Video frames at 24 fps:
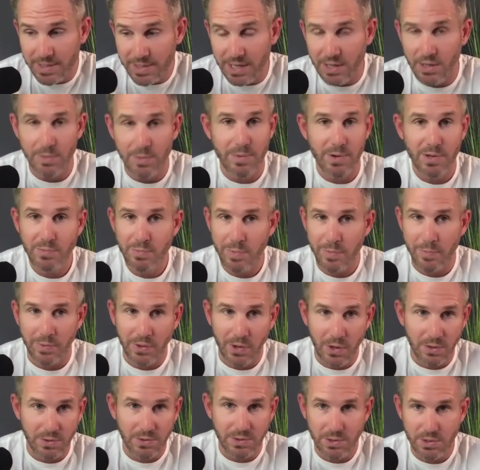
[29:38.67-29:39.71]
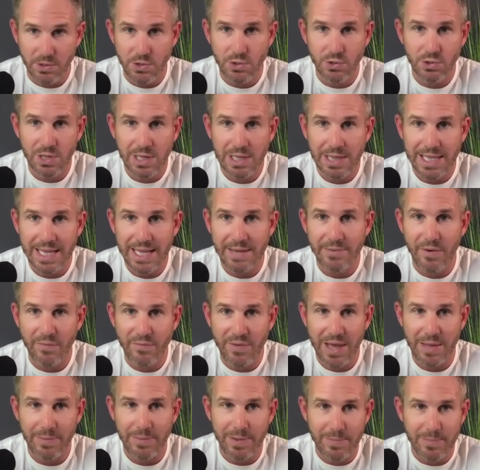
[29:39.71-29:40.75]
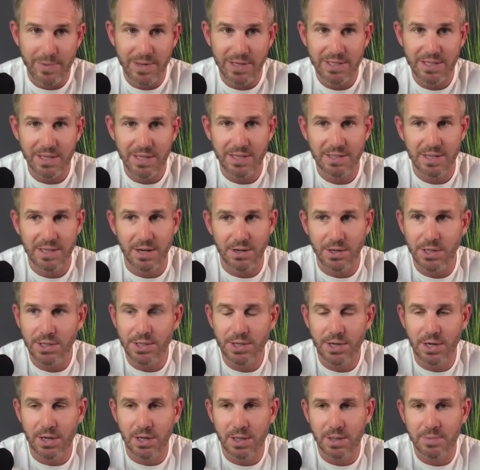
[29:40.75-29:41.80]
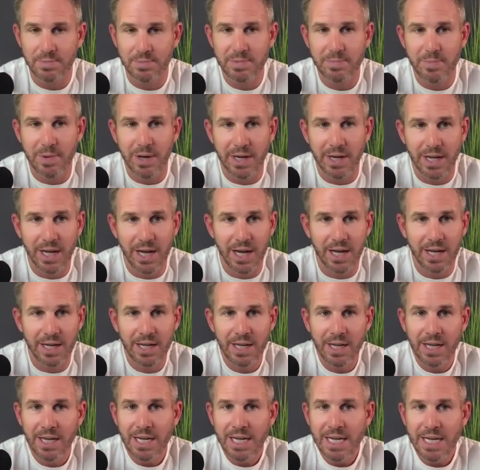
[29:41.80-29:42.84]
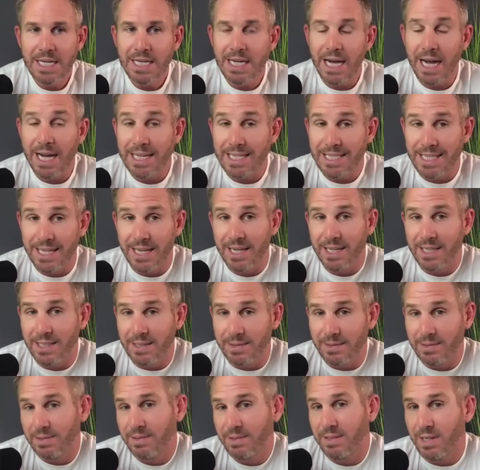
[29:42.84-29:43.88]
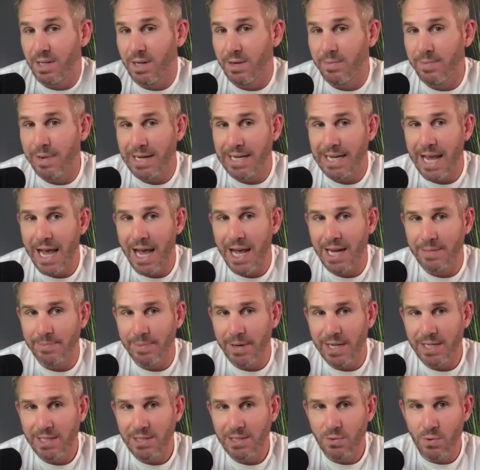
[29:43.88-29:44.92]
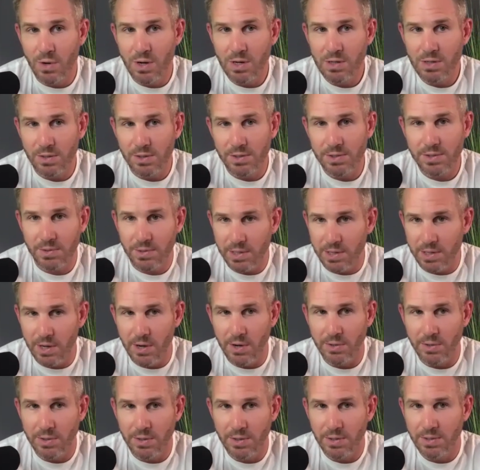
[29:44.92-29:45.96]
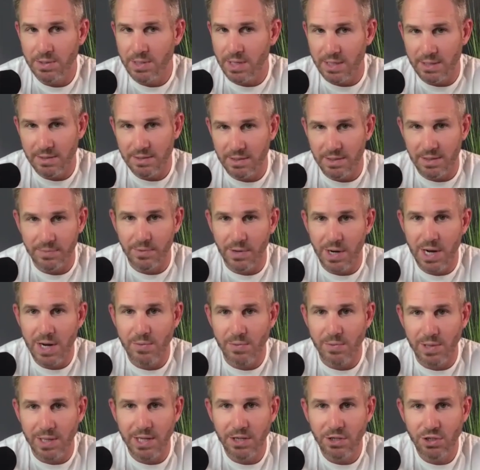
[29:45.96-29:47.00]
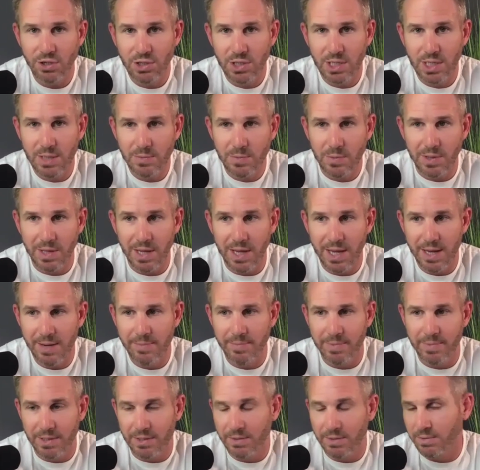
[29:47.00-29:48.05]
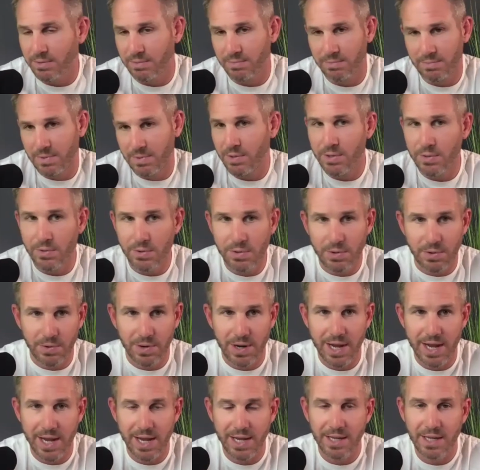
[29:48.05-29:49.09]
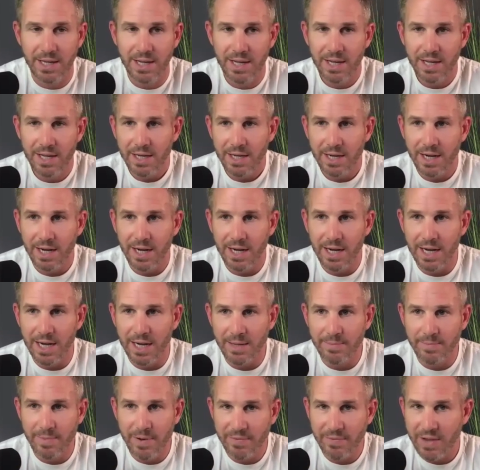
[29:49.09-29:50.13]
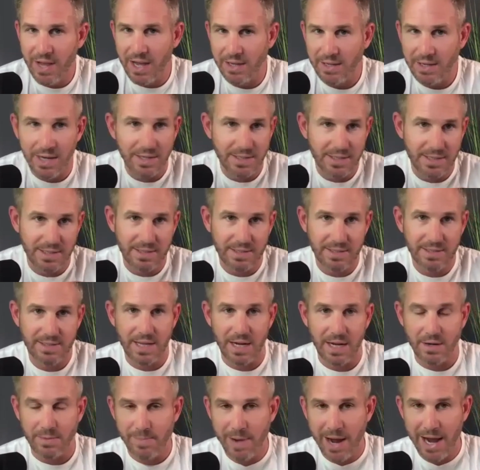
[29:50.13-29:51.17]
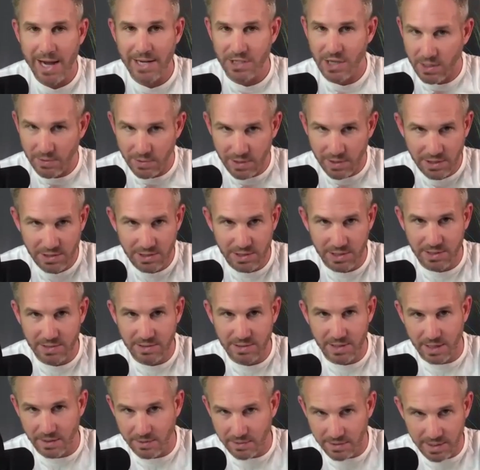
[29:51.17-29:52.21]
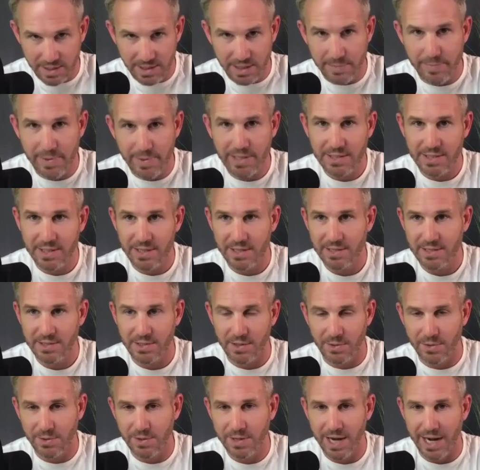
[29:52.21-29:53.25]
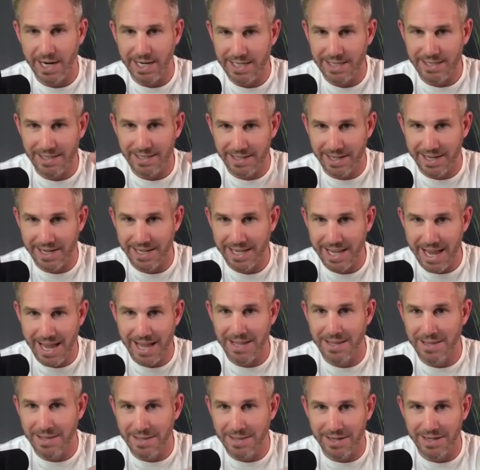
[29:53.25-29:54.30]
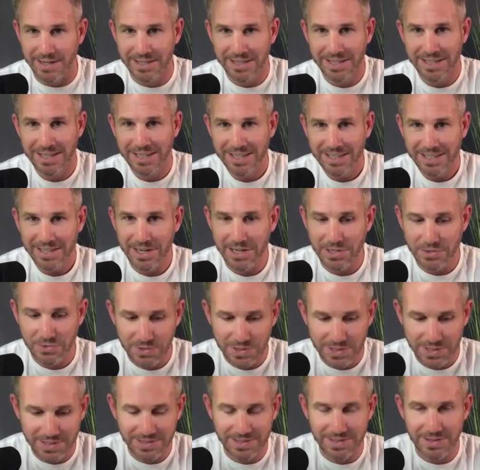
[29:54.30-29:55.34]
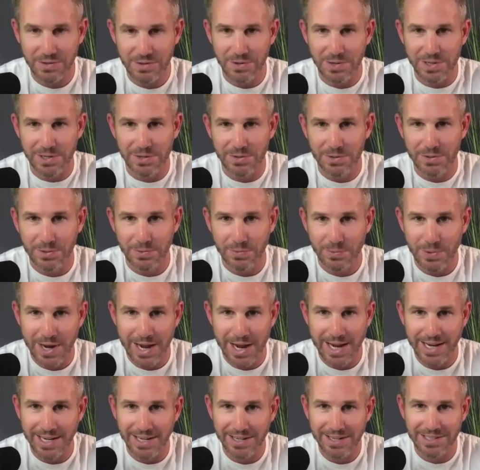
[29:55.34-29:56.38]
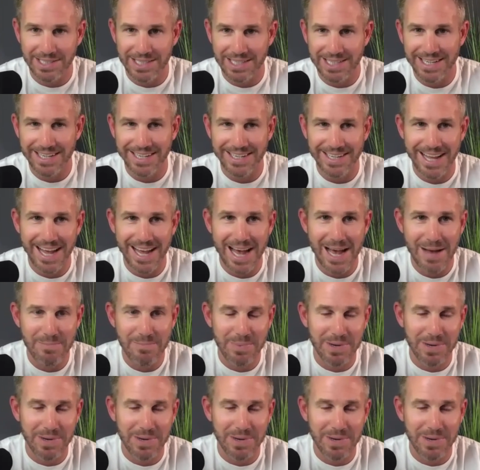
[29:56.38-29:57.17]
I know most people don't usually leave a family business on good terms, but uh, I did. And you know, my dad and my two uncles are the owners. I still have great relationships with them, and they're they're doing great. Um, I've got cousins that are my generation that are in the business. So I didn't like end the 130 year old reign. I couldn't have done that.